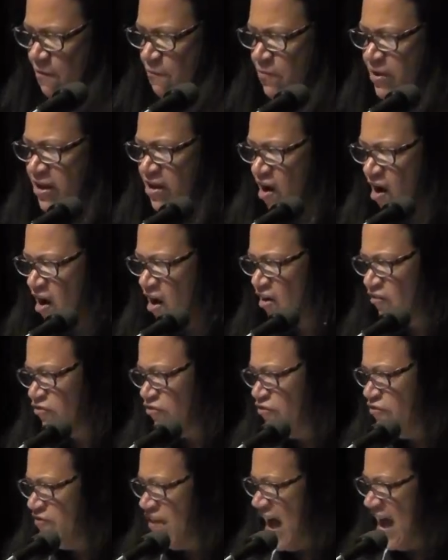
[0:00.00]
We
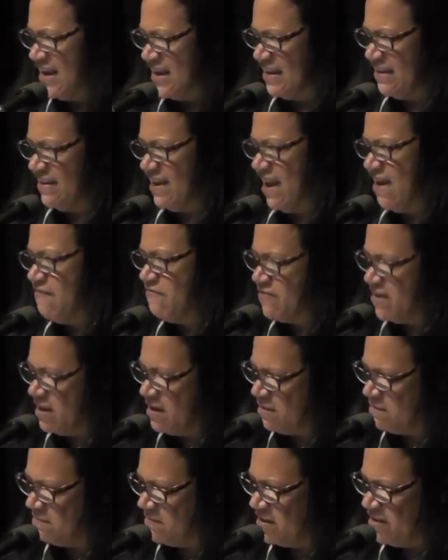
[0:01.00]
all knew that and gave
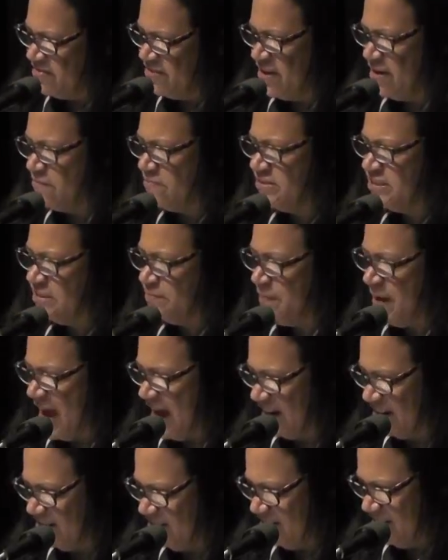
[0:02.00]
them their
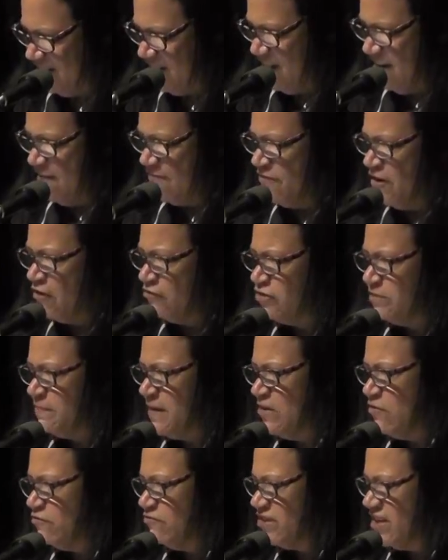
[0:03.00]
respect. Those
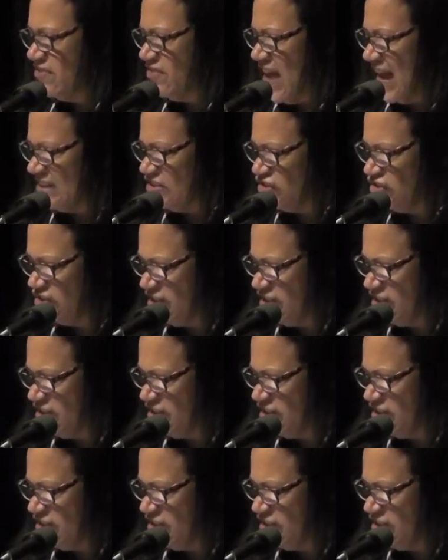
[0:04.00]
men who did that